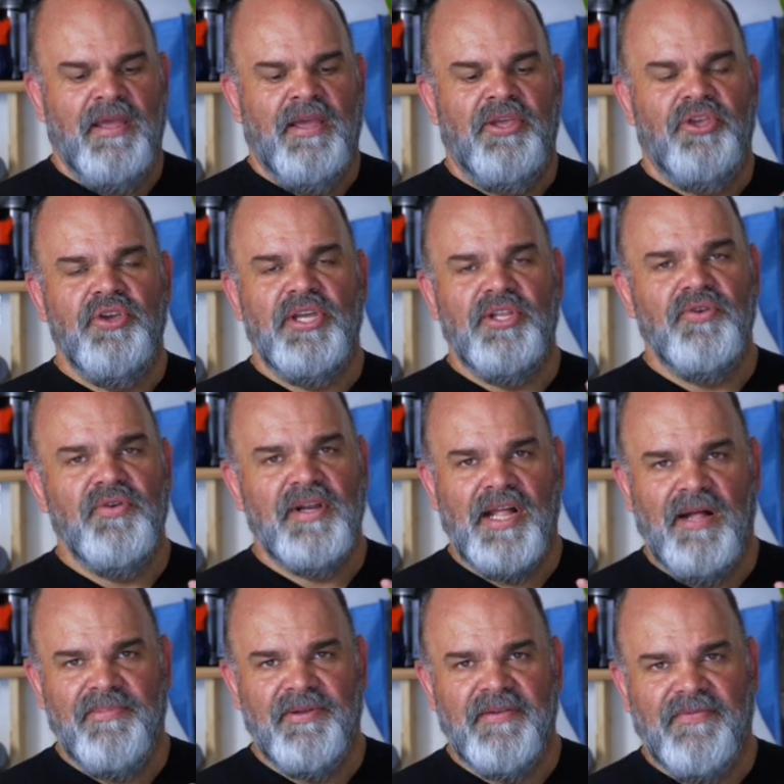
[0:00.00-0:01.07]
you can do it a
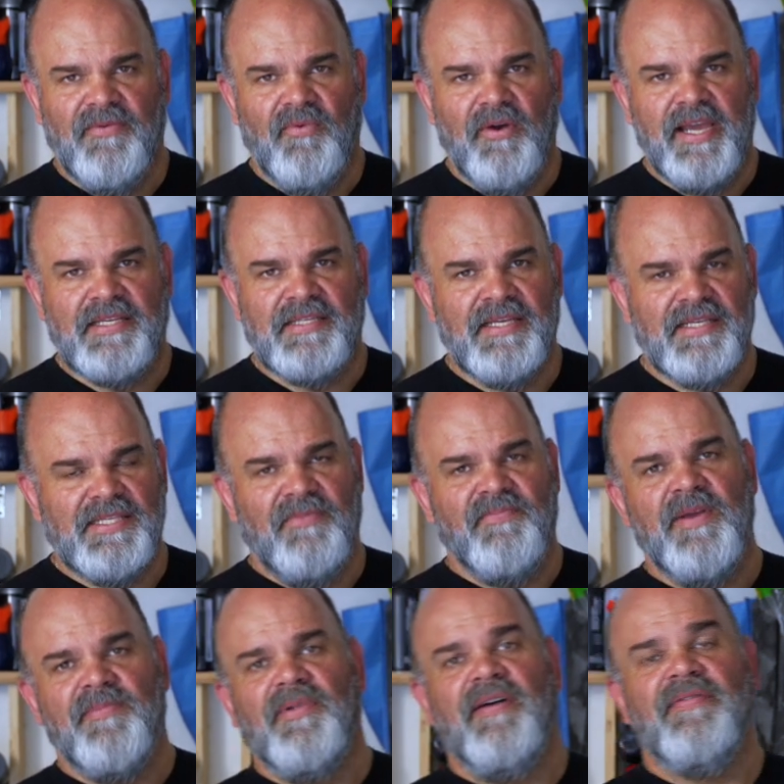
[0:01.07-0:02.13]
couple of different ways. Some
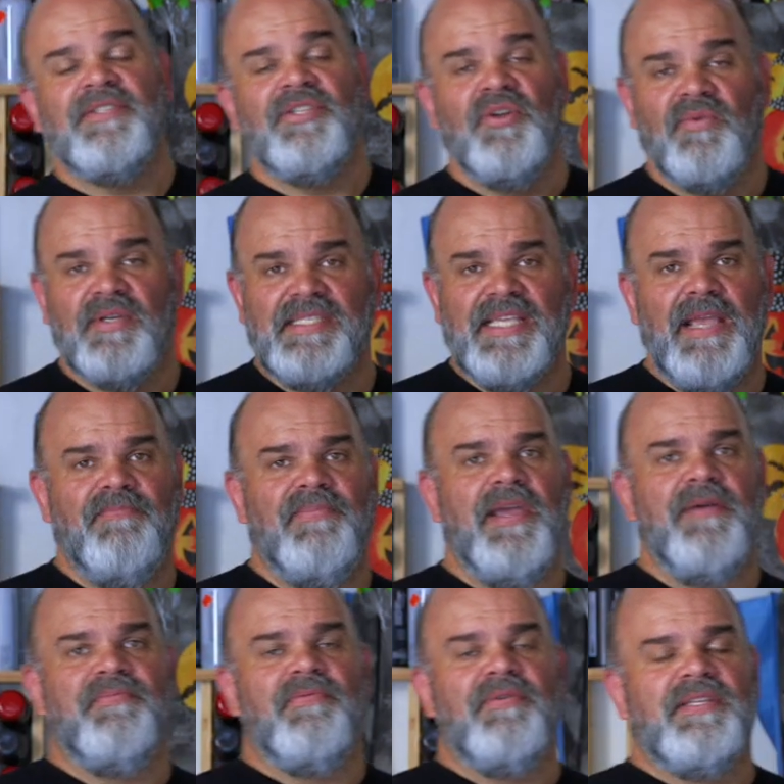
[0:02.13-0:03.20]
people obviously do it with
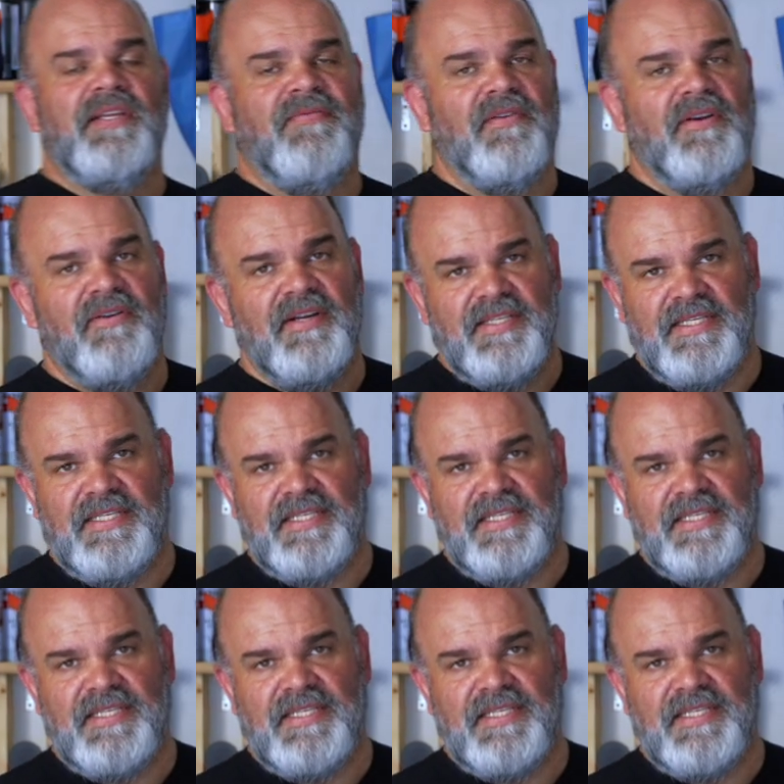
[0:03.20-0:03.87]
sandpaper, different grits of